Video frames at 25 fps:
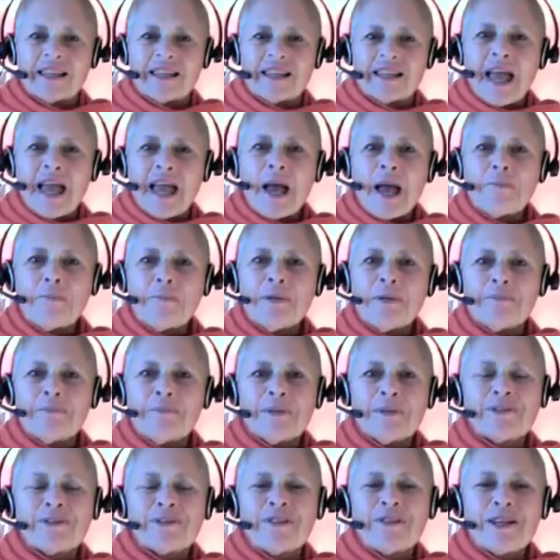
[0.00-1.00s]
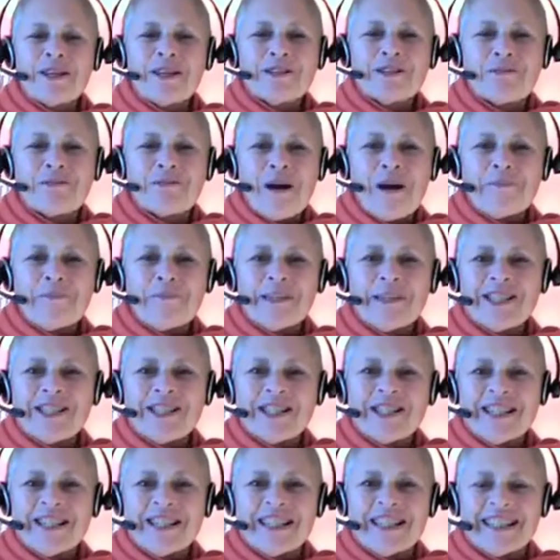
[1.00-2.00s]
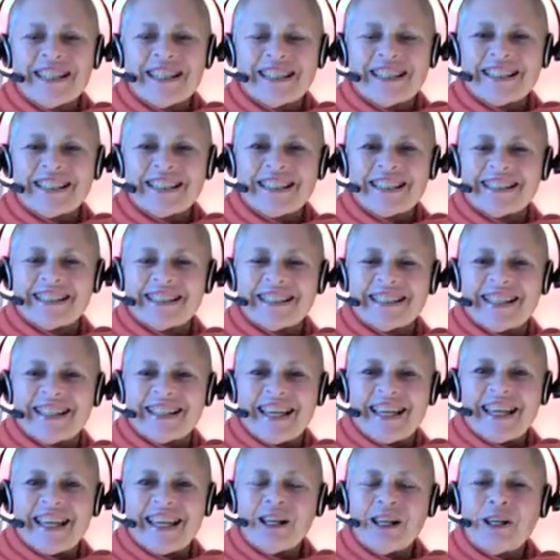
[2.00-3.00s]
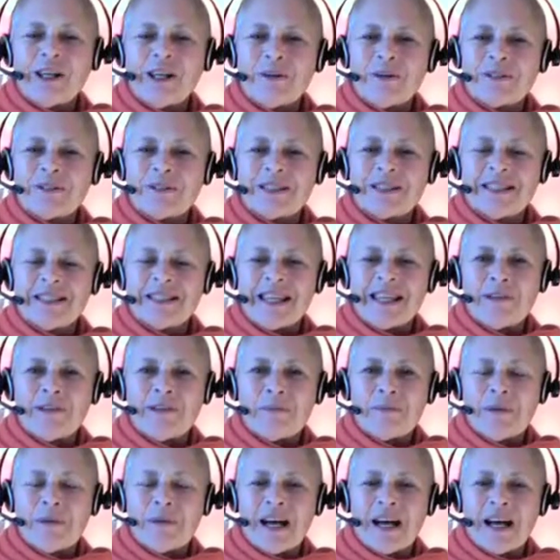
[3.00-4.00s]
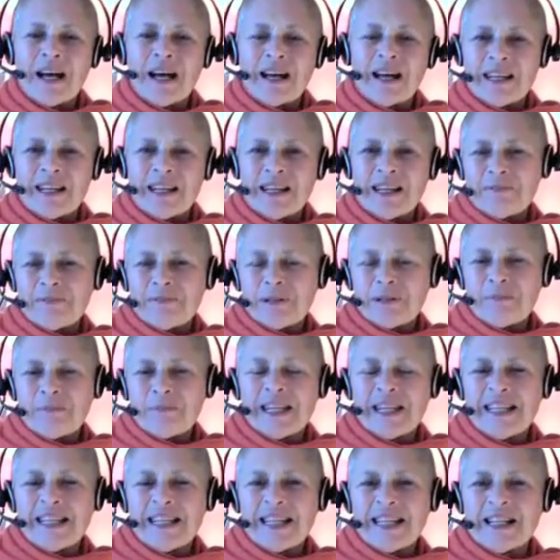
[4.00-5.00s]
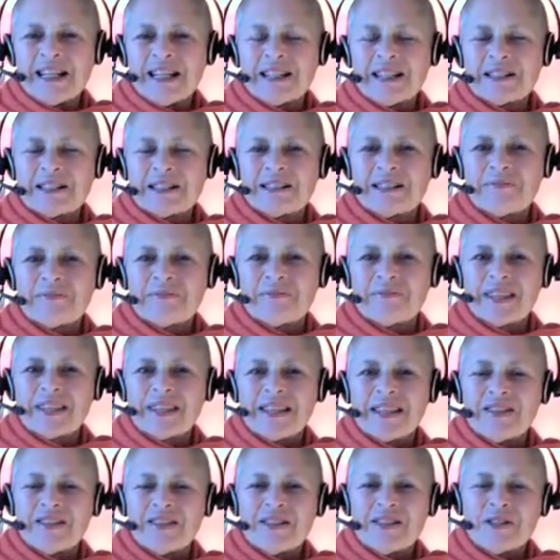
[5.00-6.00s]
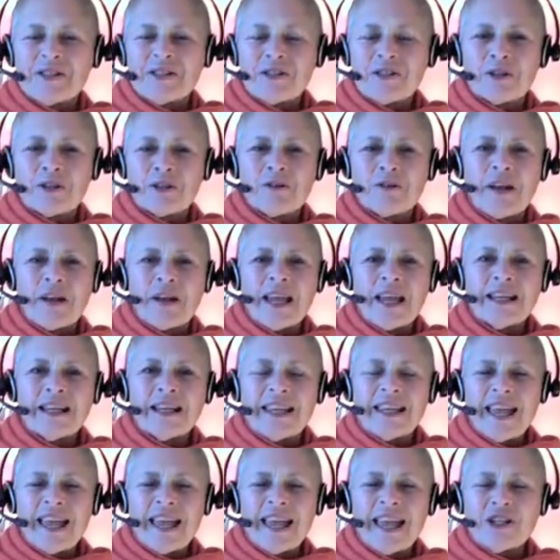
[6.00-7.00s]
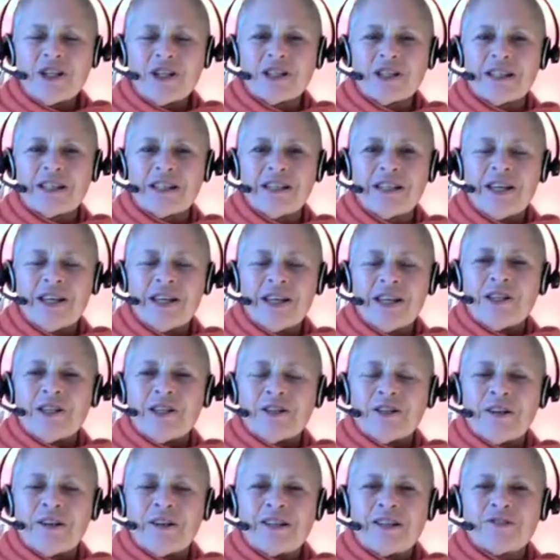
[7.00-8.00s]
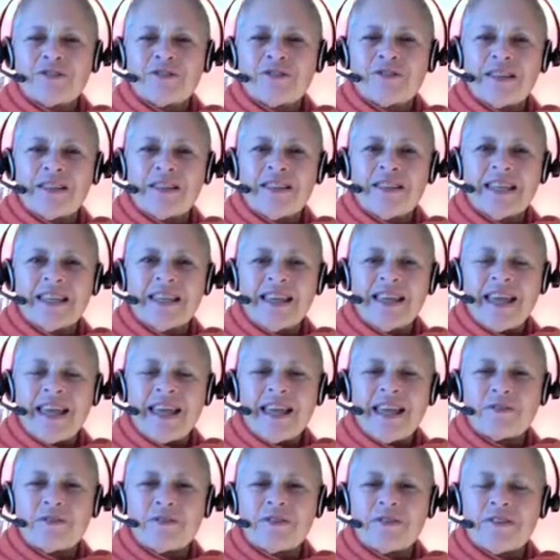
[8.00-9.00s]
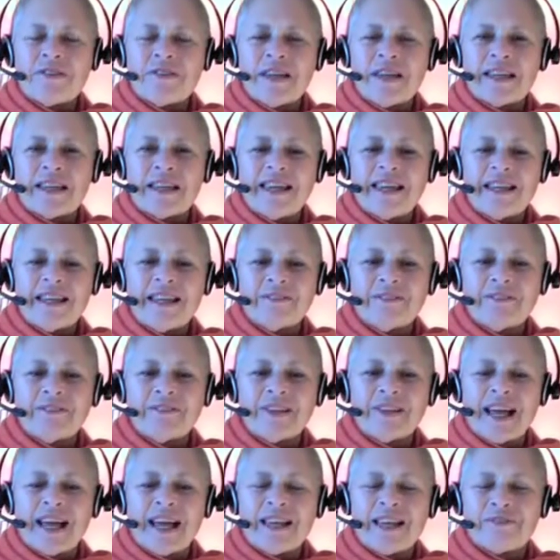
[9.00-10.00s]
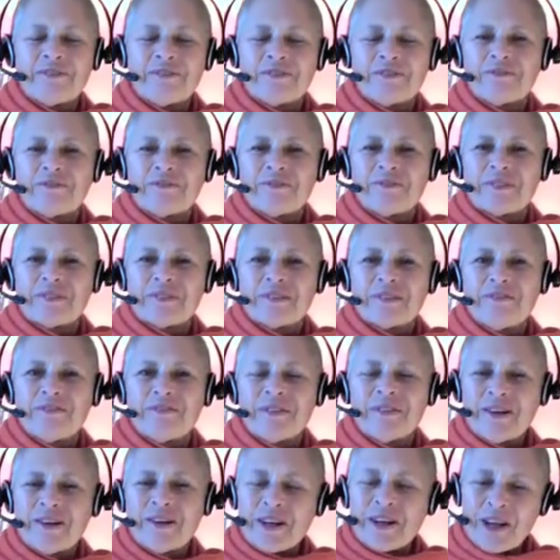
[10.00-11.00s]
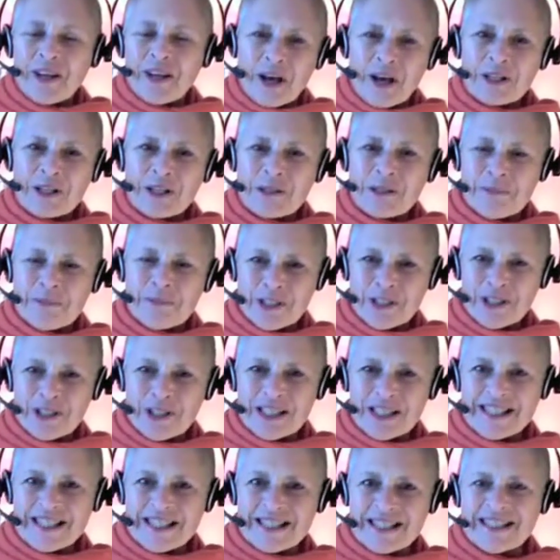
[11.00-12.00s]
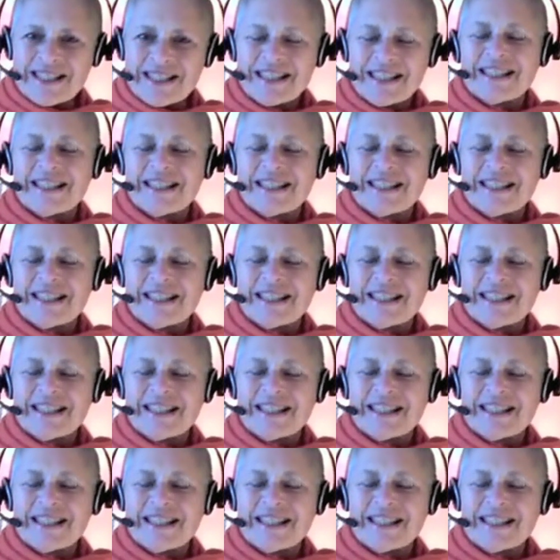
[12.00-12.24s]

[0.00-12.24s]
Happy birthday, Swamiji. And hello to Devi Ma and everybody else. This is a great occasion. You're entering the 8th decade of life. Very auspicious.